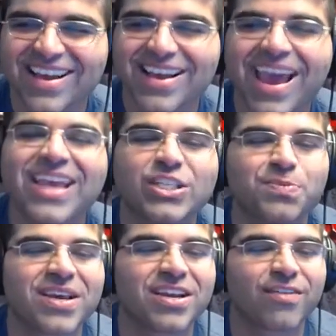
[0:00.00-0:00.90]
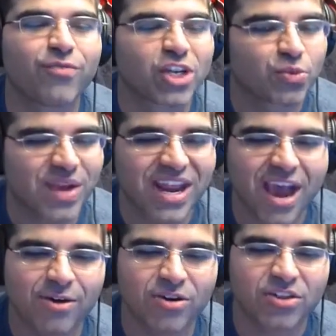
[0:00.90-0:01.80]
Hey, speaking of which, man,
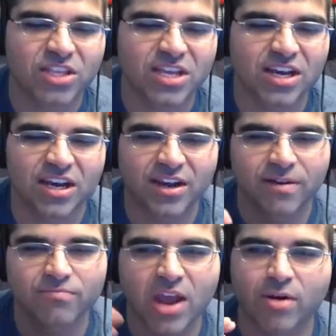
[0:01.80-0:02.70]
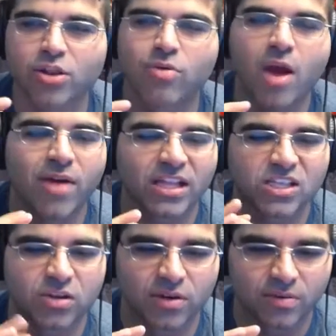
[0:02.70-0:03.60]
how are the
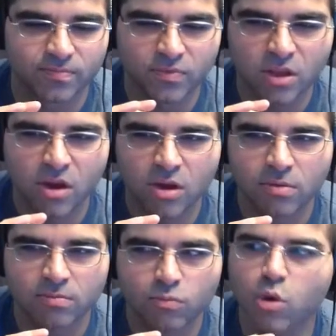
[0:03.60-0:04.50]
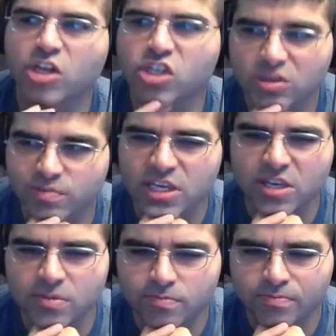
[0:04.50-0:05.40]
Rugrats doing? One should
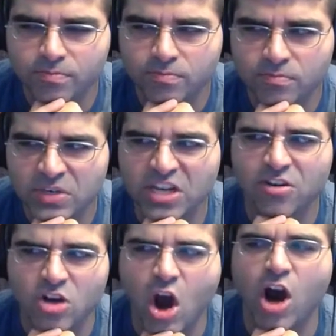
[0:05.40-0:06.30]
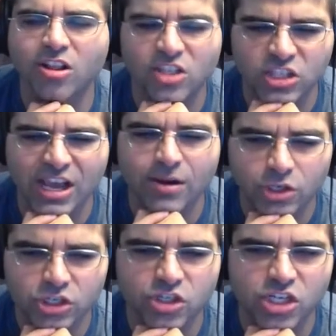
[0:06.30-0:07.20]
be near college now,
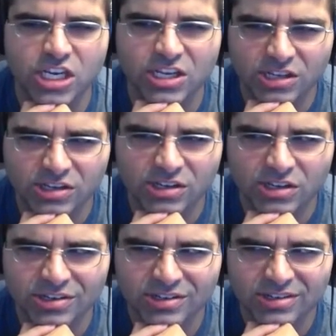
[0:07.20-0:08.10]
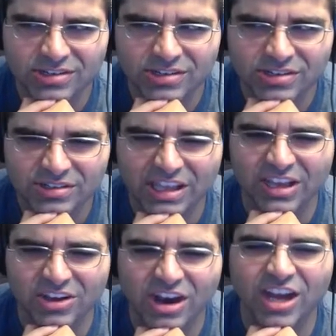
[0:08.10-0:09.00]
shouldn't she?
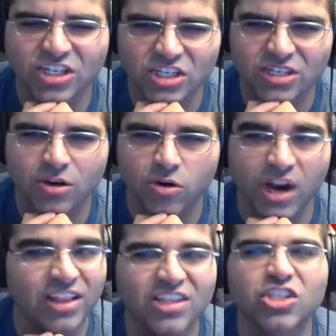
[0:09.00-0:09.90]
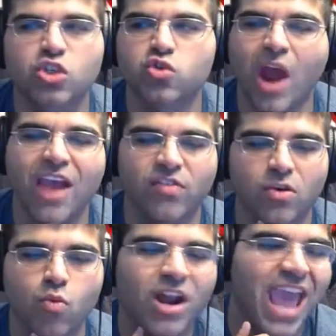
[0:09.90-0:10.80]
Like, God, or at least
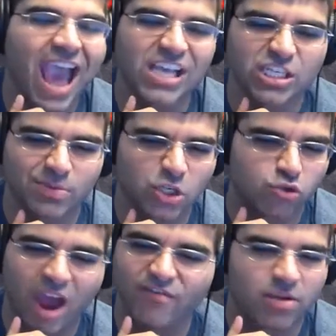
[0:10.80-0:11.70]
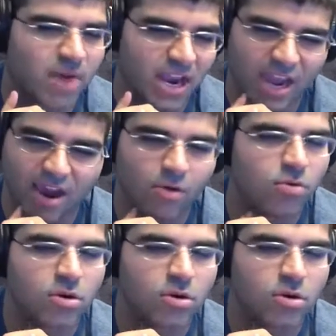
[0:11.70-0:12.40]
driving. One has to be driving by now.